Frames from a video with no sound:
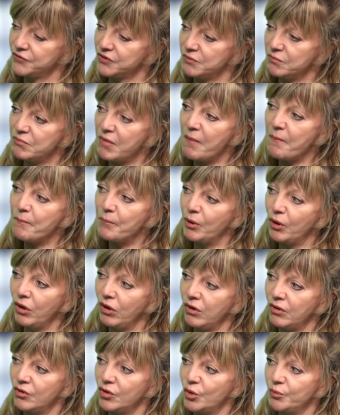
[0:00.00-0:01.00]
often
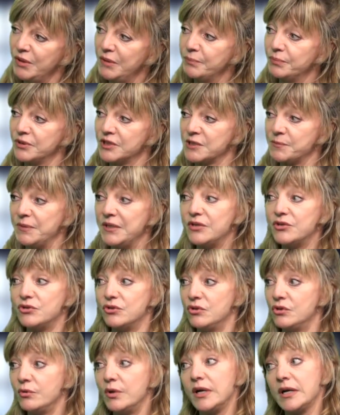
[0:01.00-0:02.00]
mumble or people speak
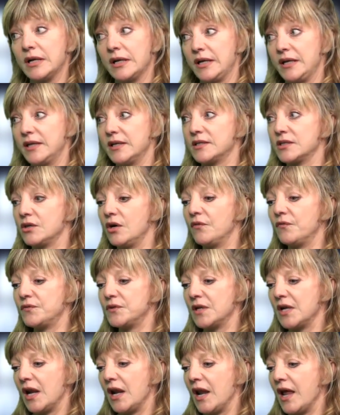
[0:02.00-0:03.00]
too quickly. It's
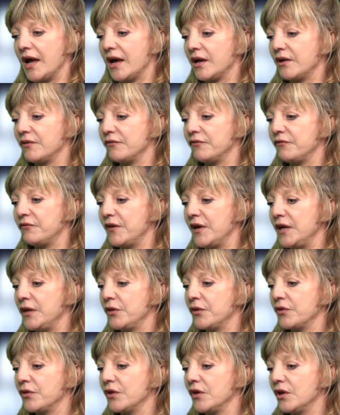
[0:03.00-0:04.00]
often a lack of
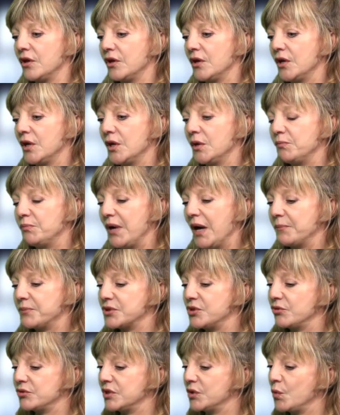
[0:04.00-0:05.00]
faith,
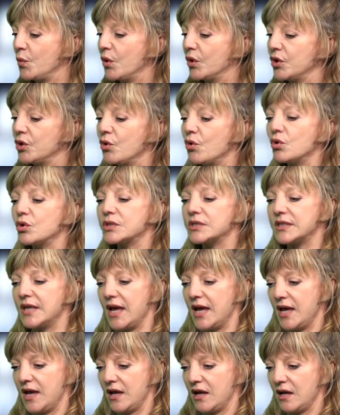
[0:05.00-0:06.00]
perhaps not in what you're
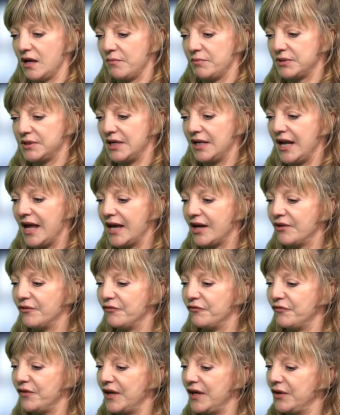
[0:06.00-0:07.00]
saying, but a lack
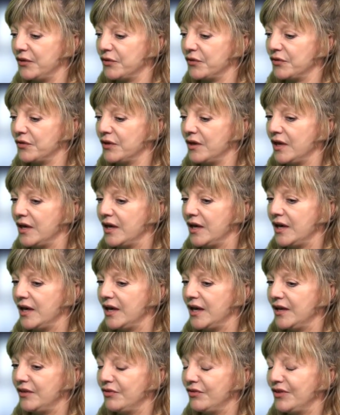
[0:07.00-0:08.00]
of faith
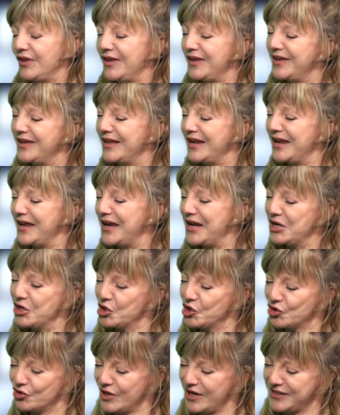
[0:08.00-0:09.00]
in the
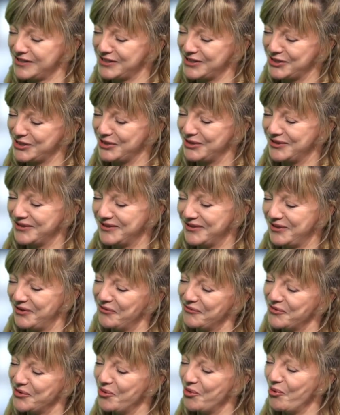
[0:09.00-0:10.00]
interest
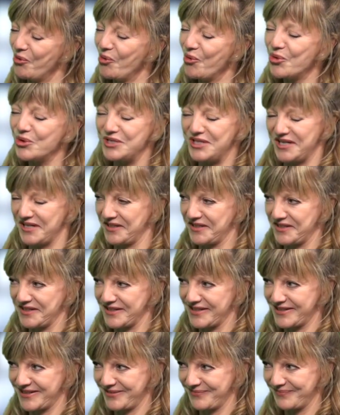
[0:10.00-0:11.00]
of your
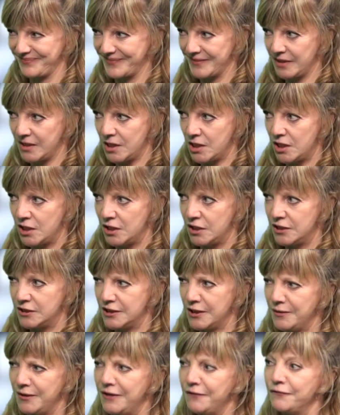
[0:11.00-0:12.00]
audience.
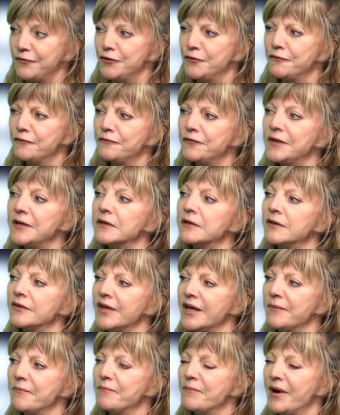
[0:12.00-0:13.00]
So if you feel
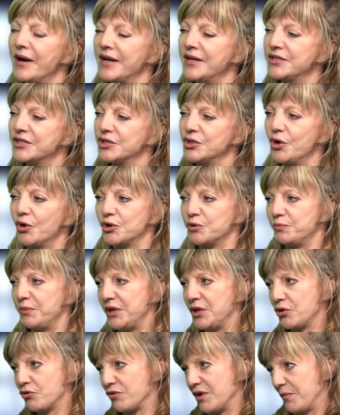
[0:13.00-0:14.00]
they might not be
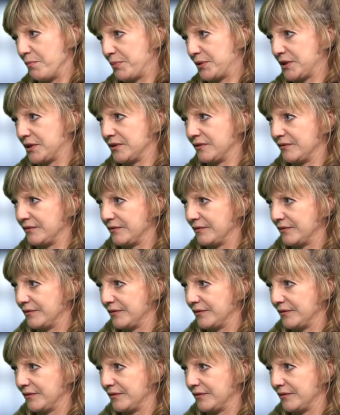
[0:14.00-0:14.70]
gripped,